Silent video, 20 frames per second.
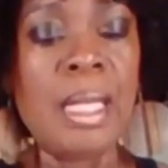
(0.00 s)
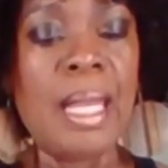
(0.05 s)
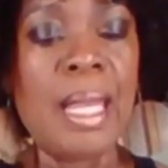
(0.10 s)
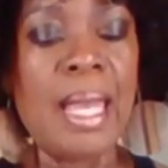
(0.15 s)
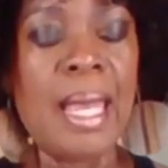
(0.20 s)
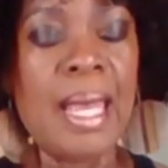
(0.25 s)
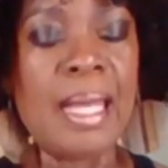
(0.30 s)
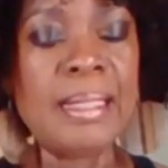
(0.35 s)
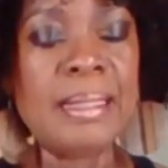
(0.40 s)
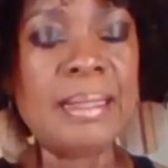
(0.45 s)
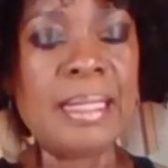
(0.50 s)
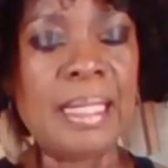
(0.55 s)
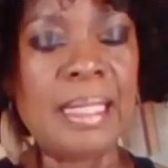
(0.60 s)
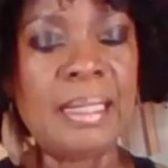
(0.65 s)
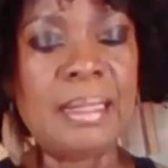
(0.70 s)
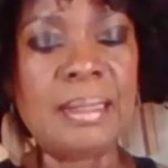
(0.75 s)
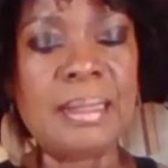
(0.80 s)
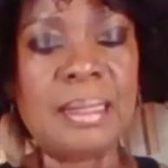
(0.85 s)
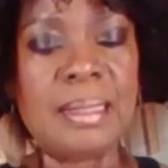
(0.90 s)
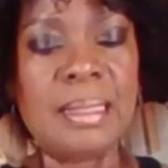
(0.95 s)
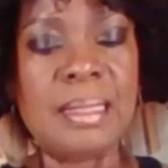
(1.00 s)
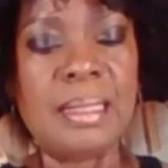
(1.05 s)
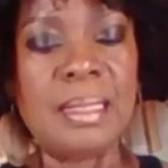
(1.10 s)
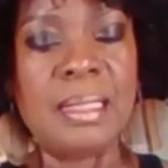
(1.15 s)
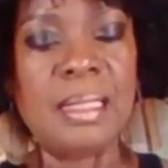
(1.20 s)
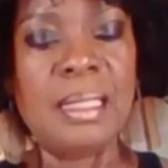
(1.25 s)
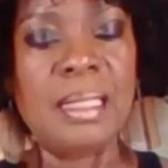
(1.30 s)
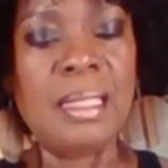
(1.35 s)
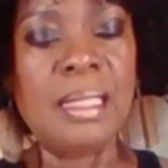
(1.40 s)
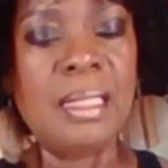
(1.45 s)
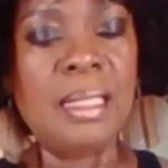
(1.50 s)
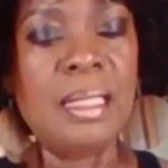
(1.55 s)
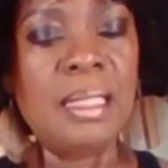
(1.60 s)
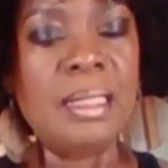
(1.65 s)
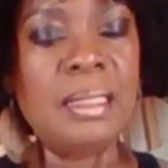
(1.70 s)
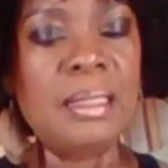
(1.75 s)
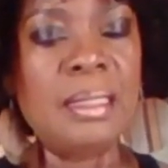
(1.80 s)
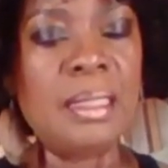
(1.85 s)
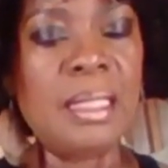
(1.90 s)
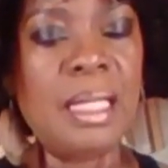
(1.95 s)
add dates,
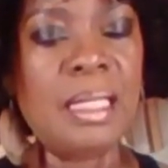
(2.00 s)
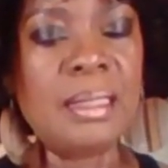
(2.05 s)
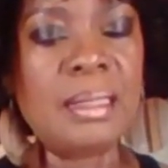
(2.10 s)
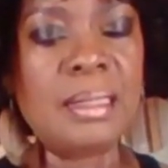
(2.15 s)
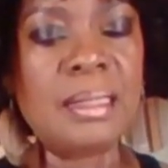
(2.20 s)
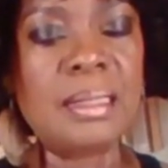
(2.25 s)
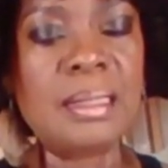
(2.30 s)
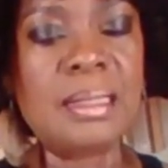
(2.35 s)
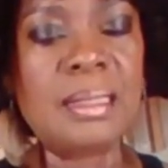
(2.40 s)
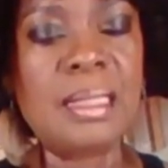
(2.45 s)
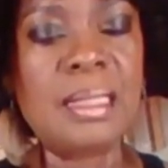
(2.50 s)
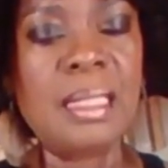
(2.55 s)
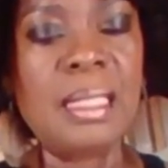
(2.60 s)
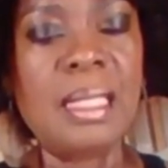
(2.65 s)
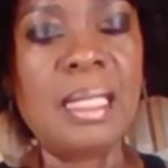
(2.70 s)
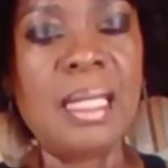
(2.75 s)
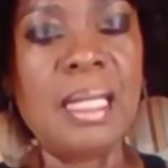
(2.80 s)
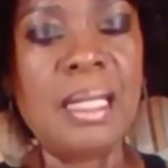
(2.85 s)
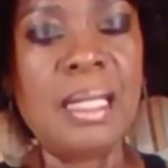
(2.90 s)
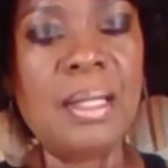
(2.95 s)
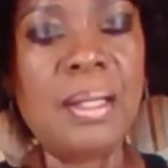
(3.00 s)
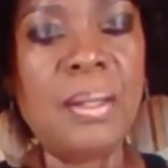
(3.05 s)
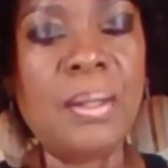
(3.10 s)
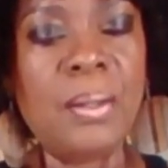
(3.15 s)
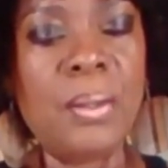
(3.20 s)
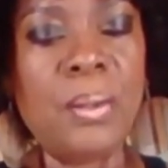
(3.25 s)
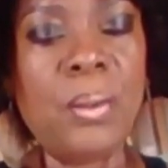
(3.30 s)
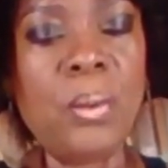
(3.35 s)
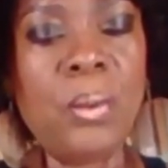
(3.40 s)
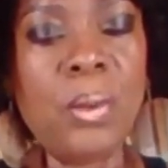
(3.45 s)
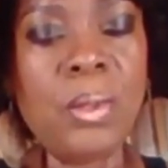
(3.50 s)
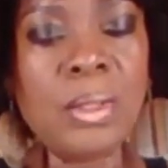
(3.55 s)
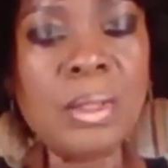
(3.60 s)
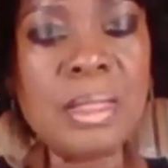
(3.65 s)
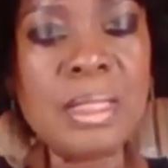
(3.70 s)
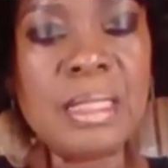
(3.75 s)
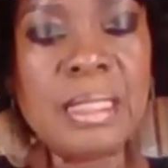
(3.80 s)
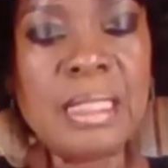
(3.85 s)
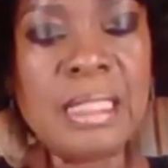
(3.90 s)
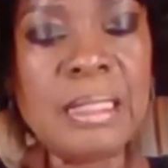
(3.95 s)
nuts, or
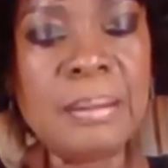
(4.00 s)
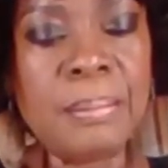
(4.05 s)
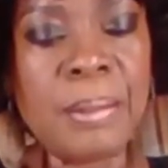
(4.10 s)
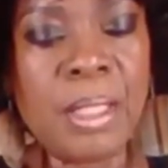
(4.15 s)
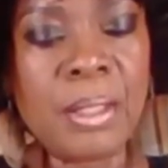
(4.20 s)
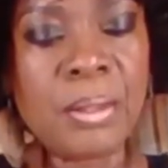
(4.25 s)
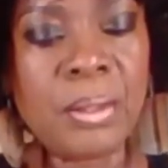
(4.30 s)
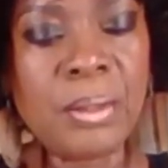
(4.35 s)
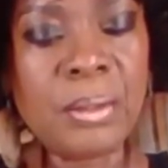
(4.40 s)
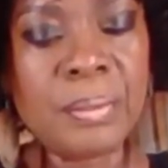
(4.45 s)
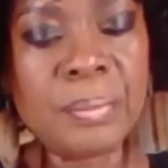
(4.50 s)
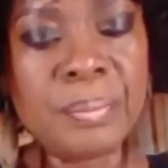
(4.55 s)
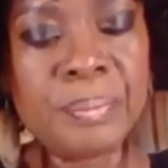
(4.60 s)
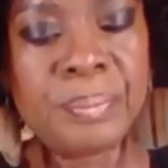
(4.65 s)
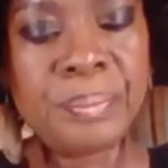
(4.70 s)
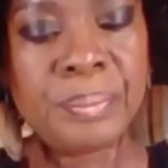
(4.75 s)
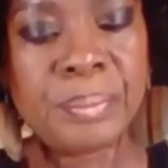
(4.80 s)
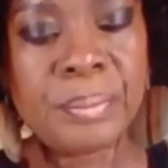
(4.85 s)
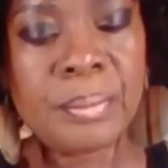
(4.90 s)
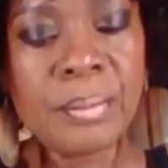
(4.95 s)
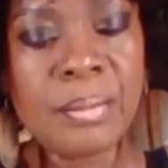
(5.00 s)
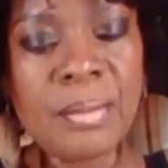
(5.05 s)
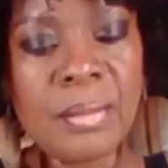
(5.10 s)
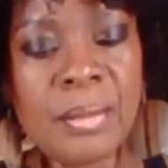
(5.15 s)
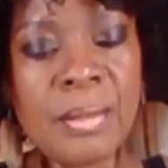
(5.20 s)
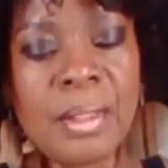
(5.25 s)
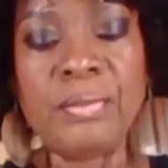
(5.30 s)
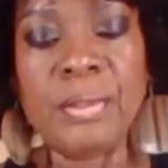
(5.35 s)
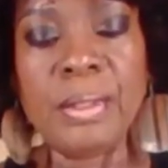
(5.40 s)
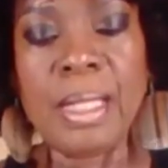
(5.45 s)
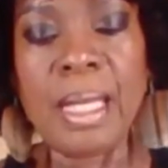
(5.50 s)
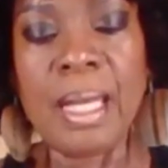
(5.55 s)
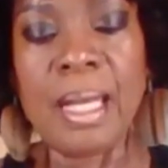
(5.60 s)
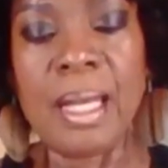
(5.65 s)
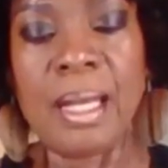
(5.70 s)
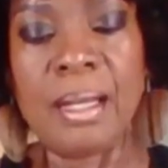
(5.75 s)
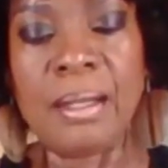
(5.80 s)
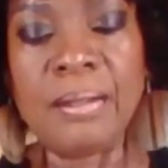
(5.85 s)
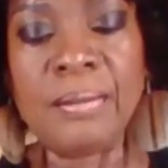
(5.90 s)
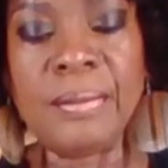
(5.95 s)
seed butter. We
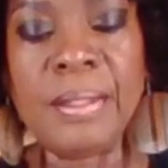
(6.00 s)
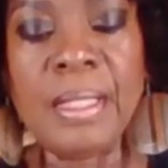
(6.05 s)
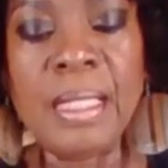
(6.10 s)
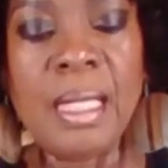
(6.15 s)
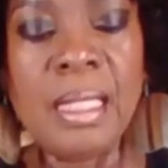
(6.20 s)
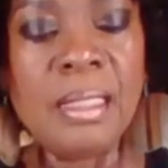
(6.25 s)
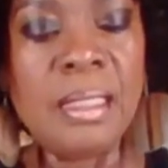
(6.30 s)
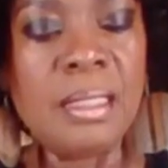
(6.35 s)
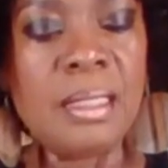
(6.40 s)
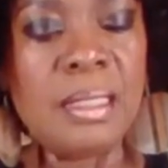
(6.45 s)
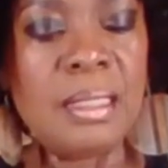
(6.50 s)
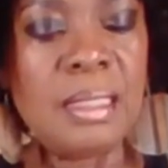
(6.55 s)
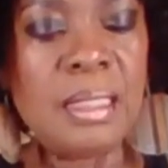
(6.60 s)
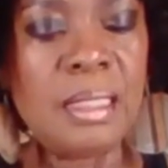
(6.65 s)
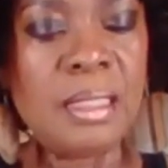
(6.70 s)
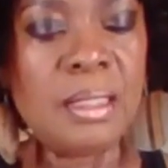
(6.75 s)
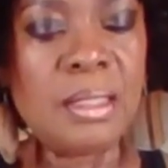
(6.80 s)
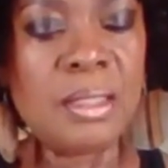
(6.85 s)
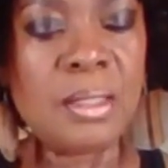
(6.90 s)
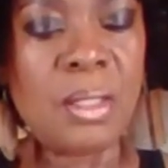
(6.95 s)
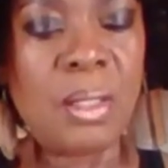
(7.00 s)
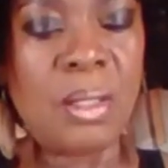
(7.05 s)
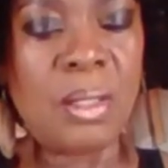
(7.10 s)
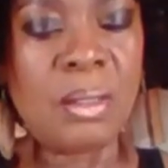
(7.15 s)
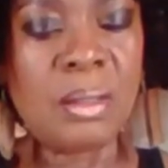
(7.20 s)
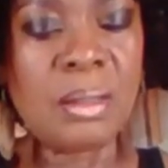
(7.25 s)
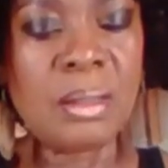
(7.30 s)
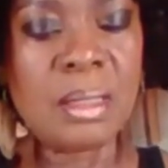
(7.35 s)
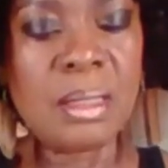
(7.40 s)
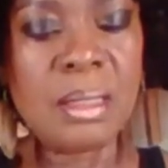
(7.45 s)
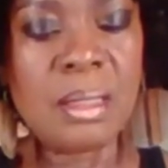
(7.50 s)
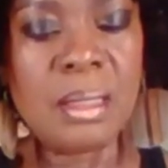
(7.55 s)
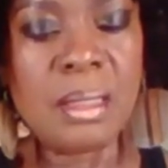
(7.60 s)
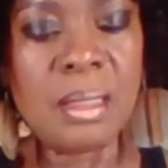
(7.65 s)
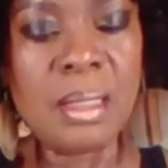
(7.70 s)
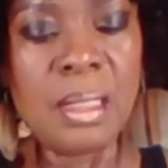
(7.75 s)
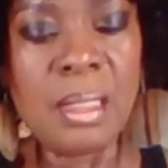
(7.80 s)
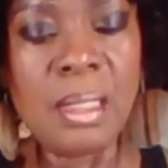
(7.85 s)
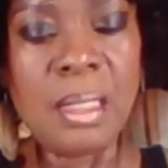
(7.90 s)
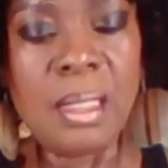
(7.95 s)
have the sea salt
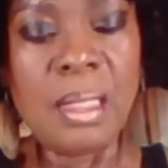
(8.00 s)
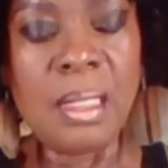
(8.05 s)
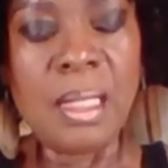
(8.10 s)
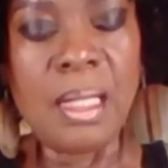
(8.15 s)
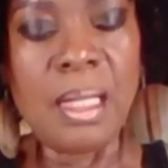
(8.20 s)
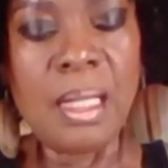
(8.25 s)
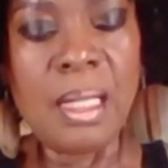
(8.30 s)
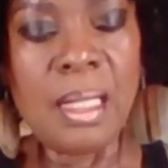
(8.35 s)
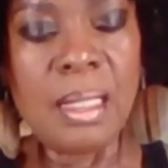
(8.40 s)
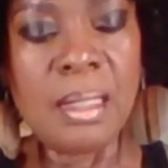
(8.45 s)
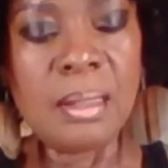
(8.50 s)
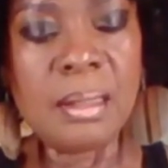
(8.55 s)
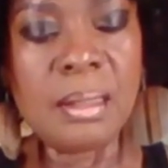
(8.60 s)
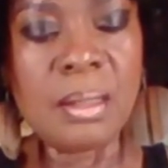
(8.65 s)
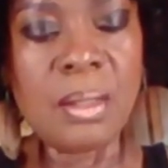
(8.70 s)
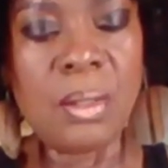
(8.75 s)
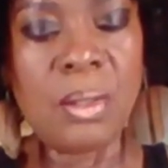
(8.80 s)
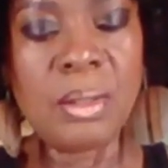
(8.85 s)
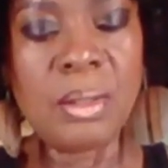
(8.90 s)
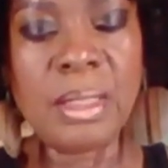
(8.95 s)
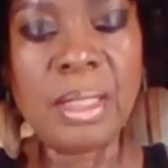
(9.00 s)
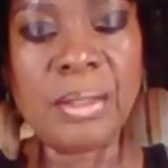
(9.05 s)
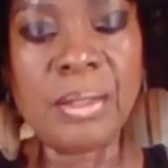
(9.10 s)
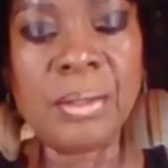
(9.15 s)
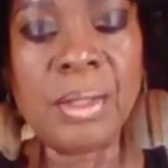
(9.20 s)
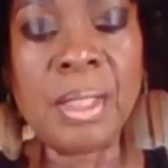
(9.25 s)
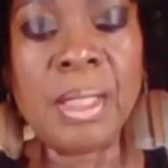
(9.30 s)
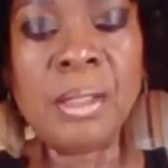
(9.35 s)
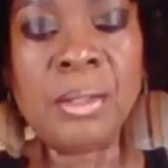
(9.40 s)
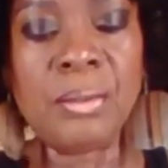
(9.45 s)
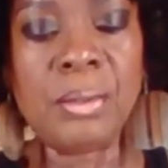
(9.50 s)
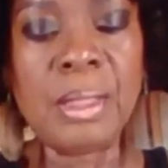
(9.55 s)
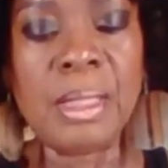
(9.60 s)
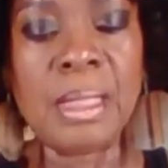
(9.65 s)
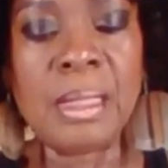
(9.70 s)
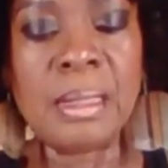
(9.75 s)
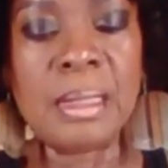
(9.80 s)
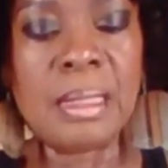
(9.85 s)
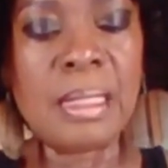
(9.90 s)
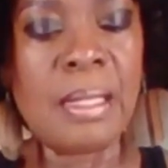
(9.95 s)
and all the other
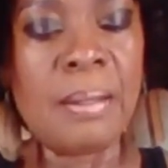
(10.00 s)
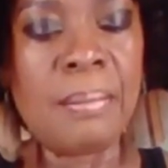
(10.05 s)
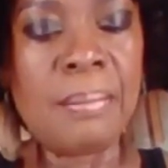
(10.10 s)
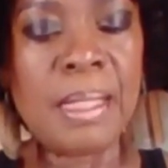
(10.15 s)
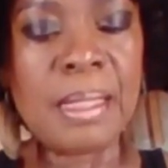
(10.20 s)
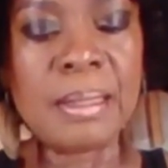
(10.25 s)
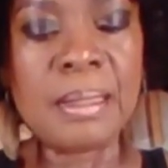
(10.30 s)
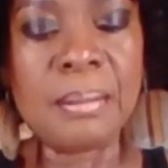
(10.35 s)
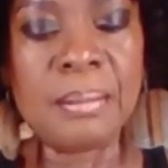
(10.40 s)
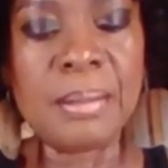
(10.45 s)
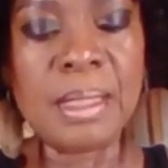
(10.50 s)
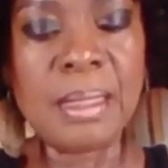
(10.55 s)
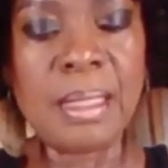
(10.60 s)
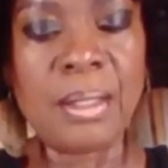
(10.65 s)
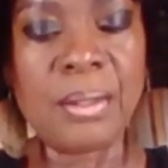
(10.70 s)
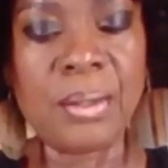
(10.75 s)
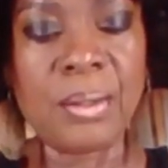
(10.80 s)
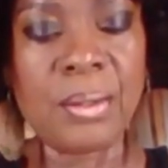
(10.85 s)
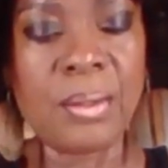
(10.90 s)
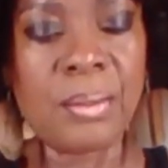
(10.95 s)
ingredients and mix them together.